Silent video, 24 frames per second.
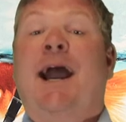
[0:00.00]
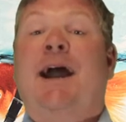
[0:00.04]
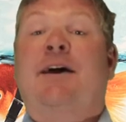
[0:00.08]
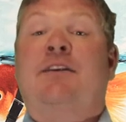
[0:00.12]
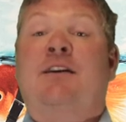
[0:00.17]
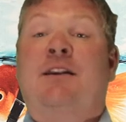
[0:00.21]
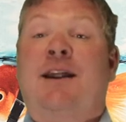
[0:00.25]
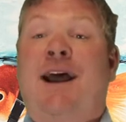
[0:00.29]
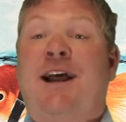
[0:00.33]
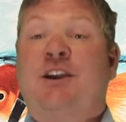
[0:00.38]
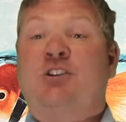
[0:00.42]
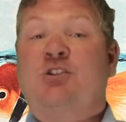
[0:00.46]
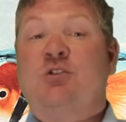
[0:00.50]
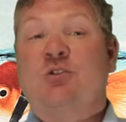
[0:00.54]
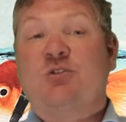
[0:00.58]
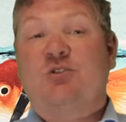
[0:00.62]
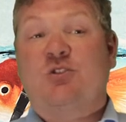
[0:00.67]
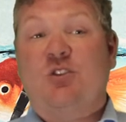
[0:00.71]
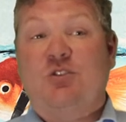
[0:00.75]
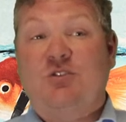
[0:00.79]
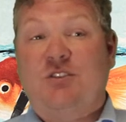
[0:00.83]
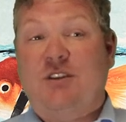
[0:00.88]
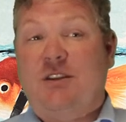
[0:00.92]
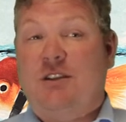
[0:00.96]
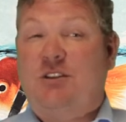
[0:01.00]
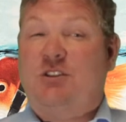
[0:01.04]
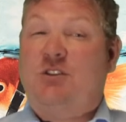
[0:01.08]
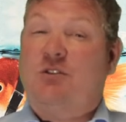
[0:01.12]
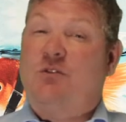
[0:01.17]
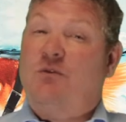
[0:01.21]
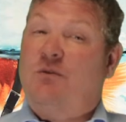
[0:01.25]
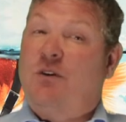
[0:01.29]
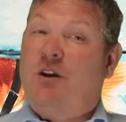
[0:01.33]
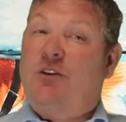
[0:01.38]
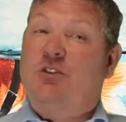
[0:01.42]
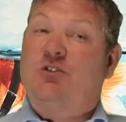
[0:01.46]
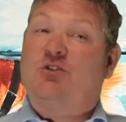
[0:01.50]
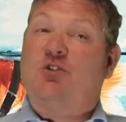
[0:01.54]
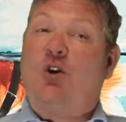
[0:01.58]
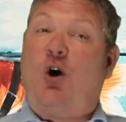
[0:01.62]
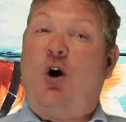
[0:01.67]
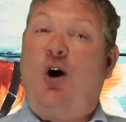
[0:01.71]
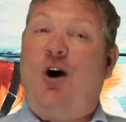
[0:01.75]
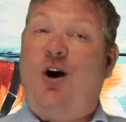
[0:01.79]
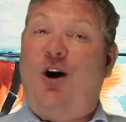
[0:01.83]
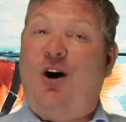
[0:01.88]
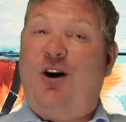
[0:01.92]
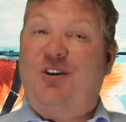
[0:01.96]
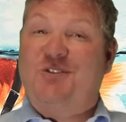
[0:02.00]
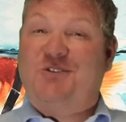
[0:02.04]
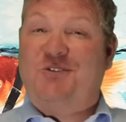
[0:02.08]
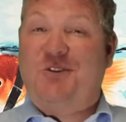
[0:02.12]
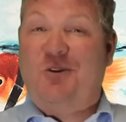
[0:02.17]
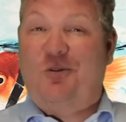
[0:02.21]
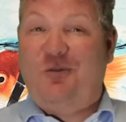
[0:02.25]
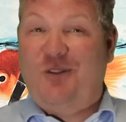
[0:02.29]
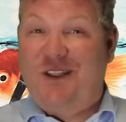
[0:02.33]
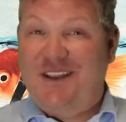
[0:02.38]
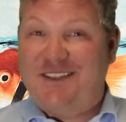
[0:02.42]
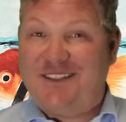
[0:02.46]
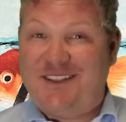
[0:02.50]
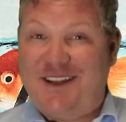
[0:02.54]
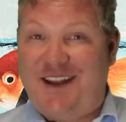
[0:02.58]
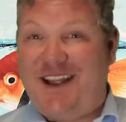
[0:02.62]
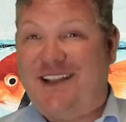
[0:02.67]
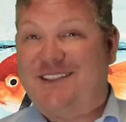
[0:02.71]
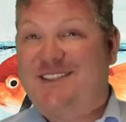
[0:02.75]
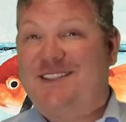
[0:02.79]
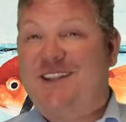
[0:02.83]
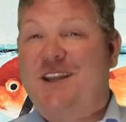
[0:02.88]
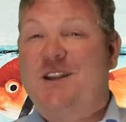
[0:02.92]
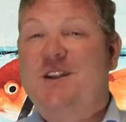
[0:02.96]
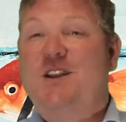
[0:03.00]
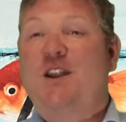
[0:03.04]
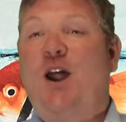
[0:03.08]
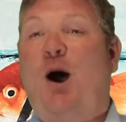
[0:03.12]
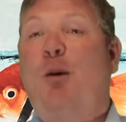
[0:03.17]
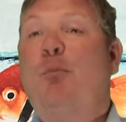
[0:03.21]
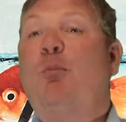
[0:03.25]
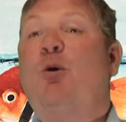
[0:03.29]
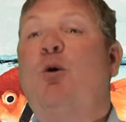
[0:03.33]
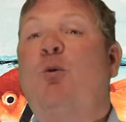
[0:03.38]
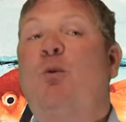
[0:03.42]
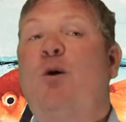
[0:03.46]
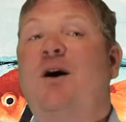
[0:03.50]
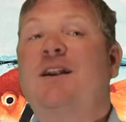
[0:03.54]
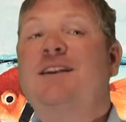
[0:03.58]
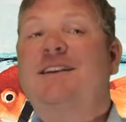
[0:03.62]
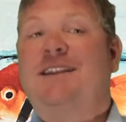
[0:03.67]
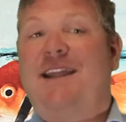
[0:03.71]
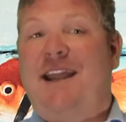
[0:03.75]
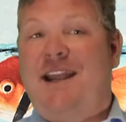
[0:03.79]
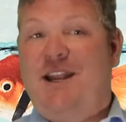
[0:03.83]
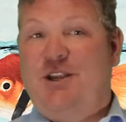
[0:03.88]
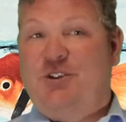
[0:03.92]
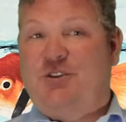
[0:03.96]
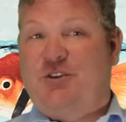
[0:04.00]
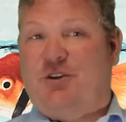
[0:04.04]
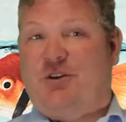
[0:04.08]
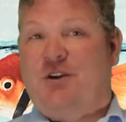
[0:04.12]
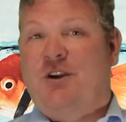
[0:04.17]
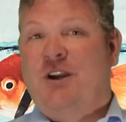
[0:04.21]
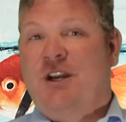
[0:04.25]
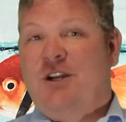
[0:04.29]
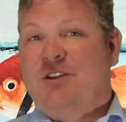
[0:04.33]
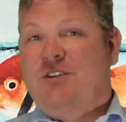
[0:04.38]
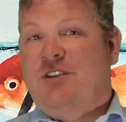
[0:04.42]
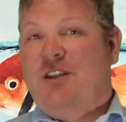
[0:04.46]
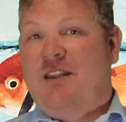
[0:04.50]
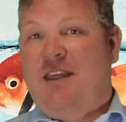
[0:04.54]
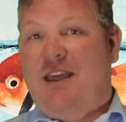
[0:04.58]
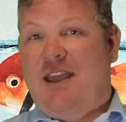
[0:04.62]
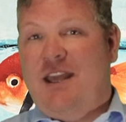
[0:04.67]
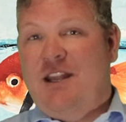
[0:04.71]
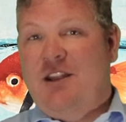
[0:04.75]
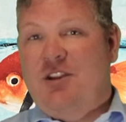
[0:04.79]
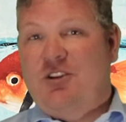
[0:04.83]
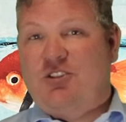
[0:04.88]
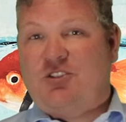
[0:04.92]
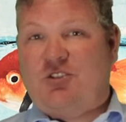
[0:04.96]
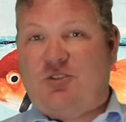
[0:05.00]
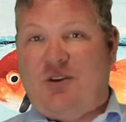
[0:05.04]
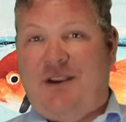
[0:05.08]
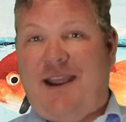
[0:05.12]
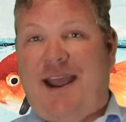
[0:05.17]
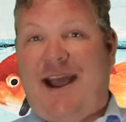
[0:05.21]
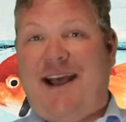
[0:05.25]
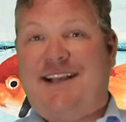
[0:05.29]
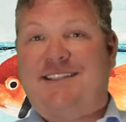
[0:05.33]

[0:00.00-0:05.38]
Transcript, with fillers: And the National Association of Realtors also listed as the #1 danger to the industry